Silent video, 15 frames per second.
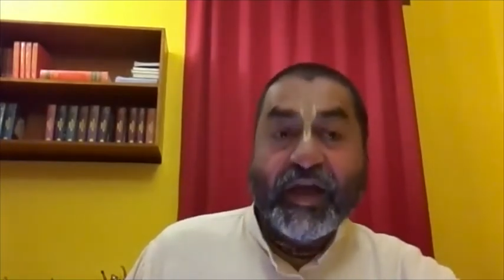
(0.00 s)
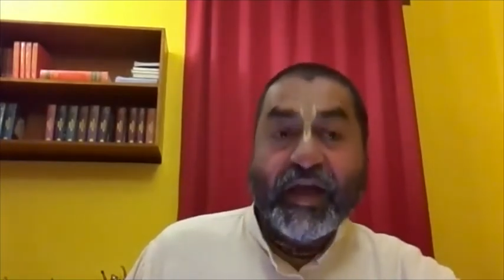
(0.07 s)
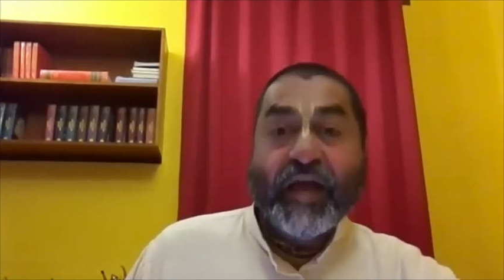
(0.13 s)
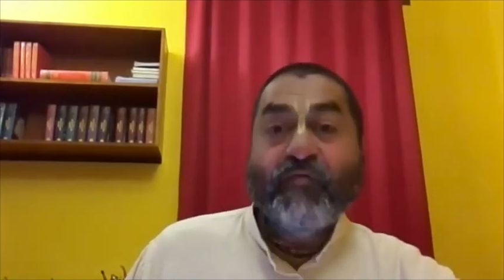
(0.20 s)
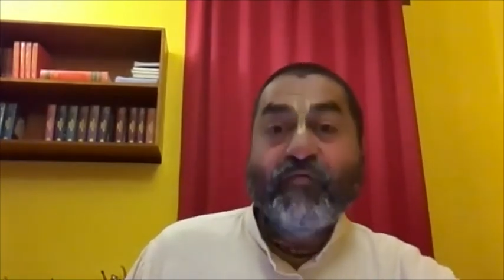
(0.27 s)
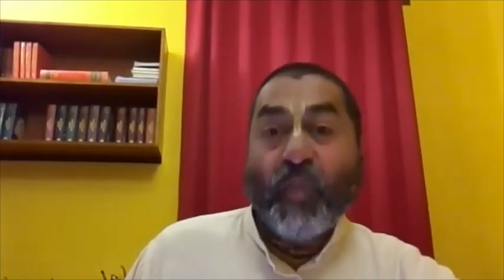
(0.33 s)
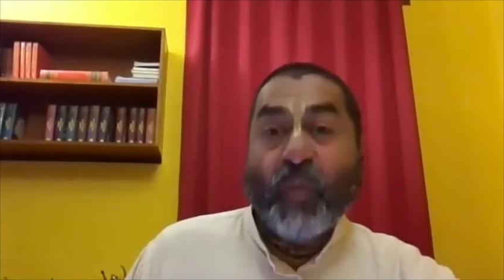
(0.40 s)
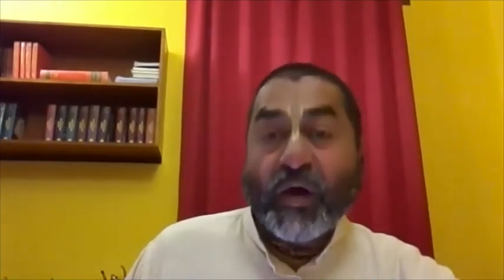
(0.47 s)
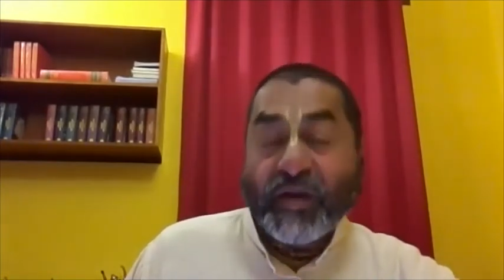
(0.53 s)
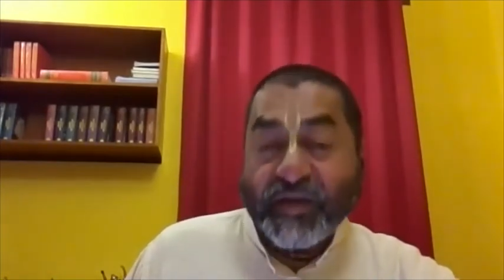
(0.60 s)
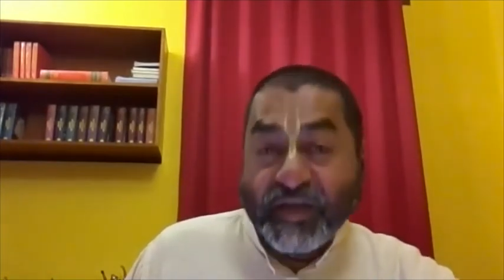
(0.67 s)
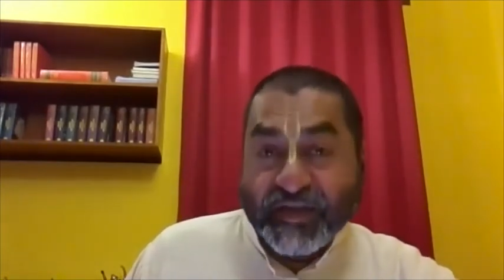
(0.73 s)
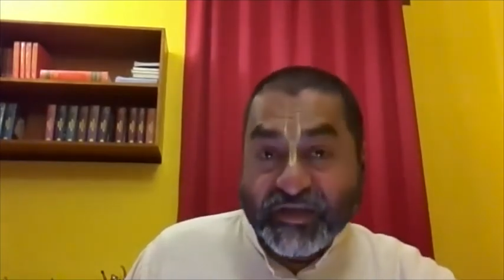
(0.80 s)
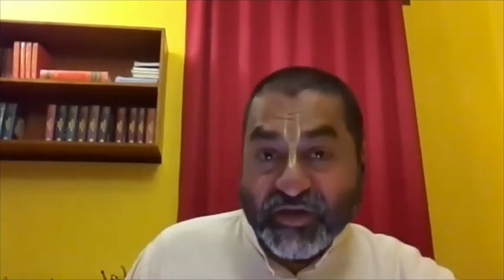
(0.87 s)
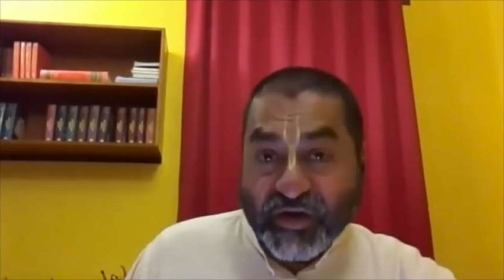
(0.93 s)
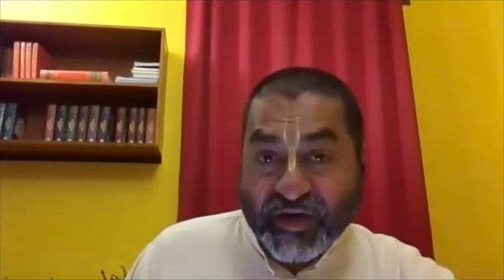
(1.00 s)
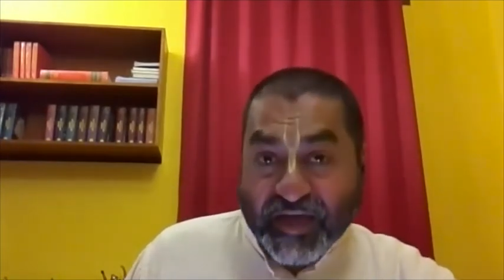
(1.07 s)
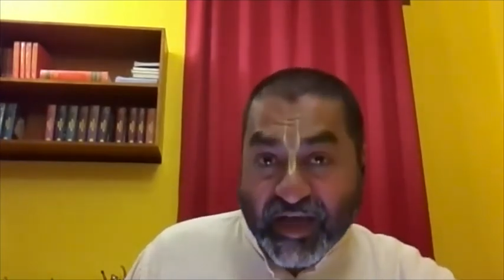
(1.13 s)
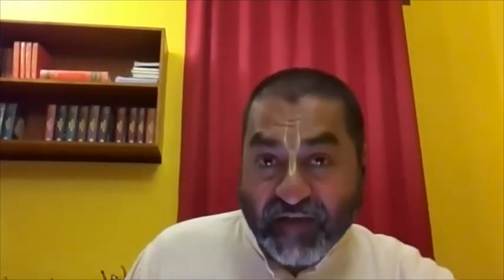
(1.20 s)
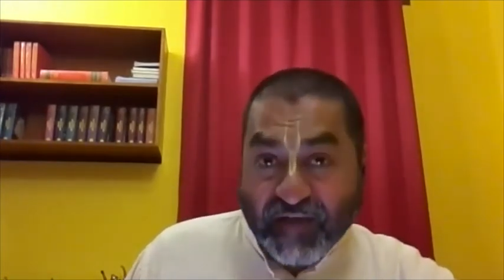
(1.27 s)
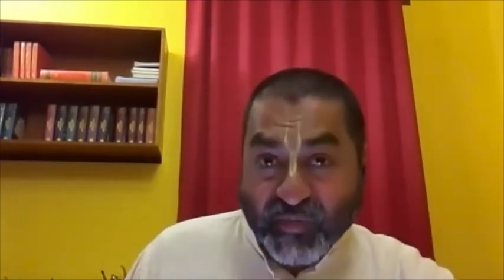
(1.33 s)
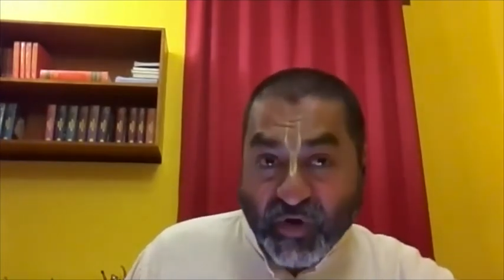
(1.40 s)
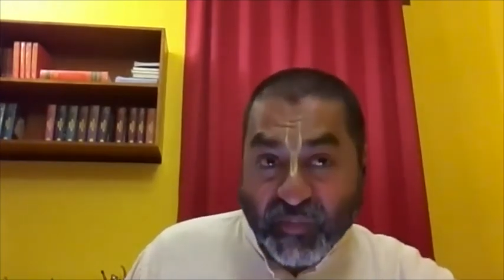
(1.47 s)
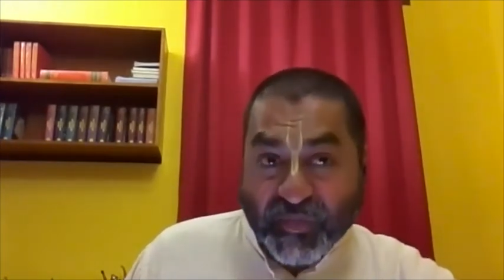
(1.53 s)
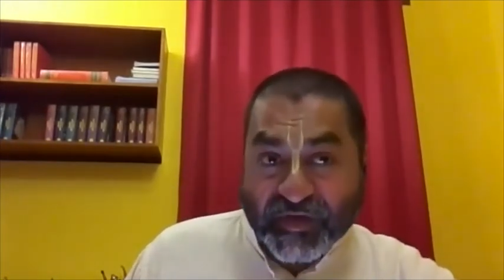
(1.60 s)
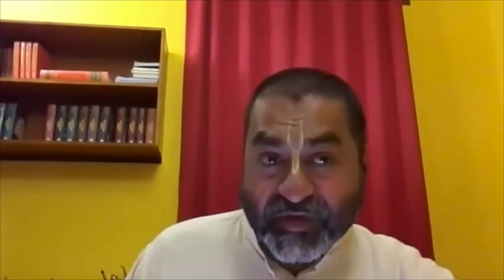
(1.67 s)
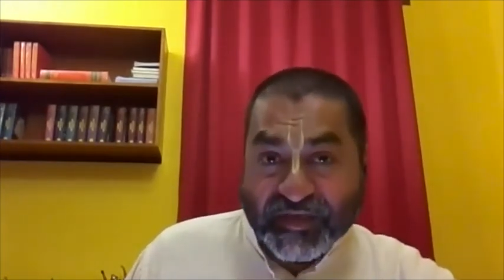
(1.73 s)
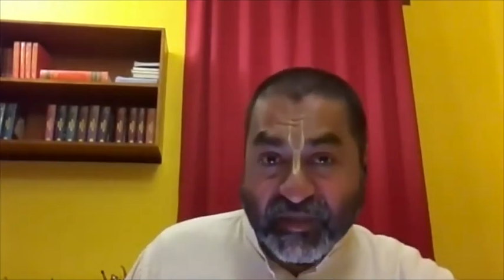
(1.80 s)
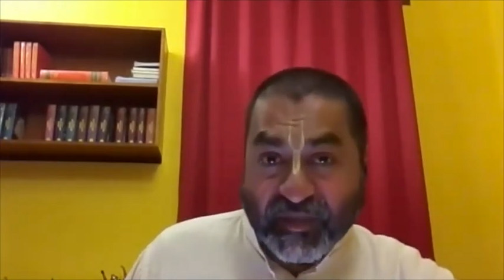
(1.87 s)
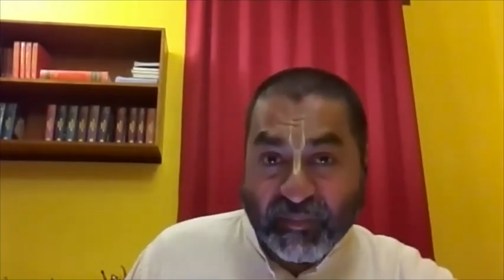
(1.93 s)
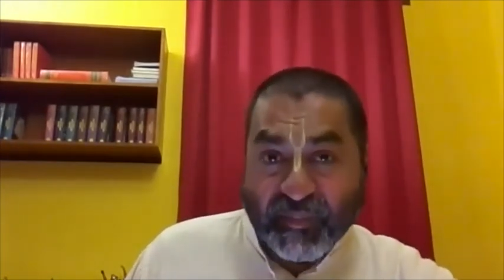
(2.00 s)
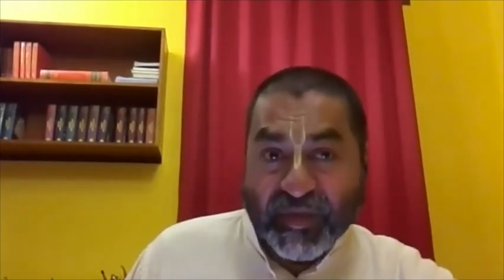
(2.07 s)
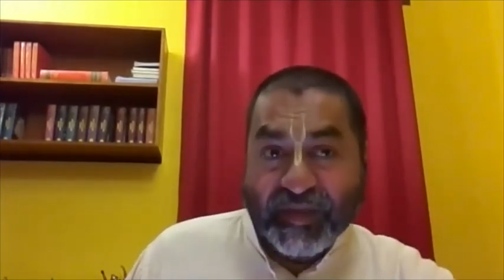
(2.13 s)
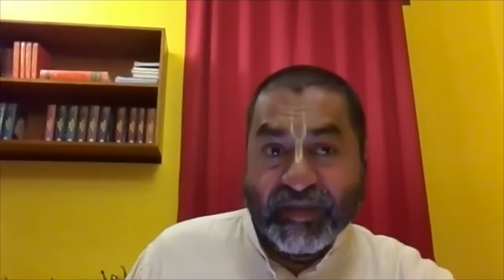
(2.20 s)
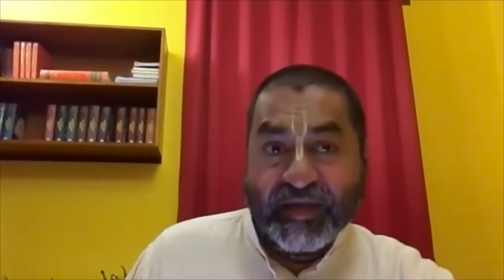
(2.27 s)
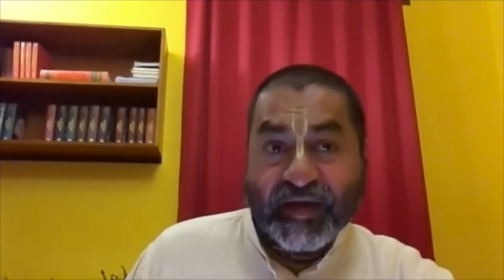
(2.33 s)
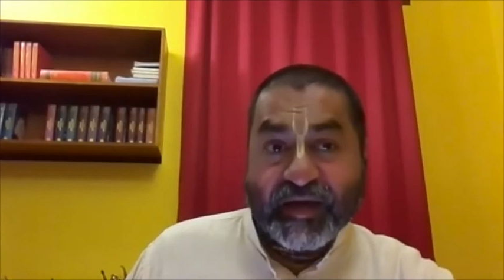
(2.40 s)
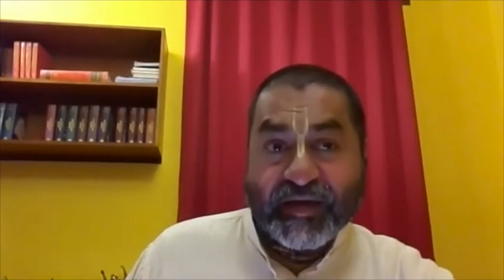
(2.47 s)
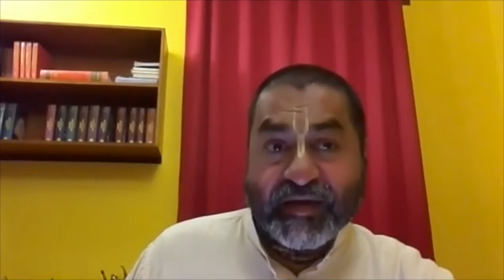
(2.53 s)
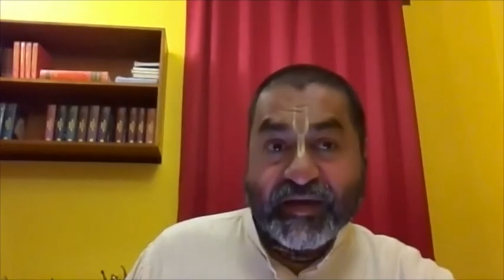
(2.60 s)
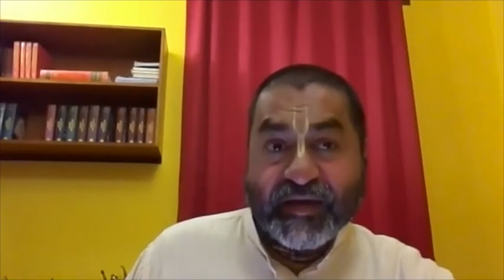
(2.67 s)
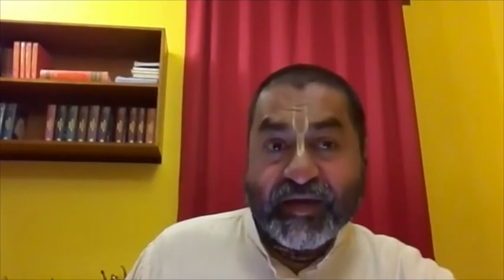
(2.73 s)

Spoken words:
If one does not have proper sambandha,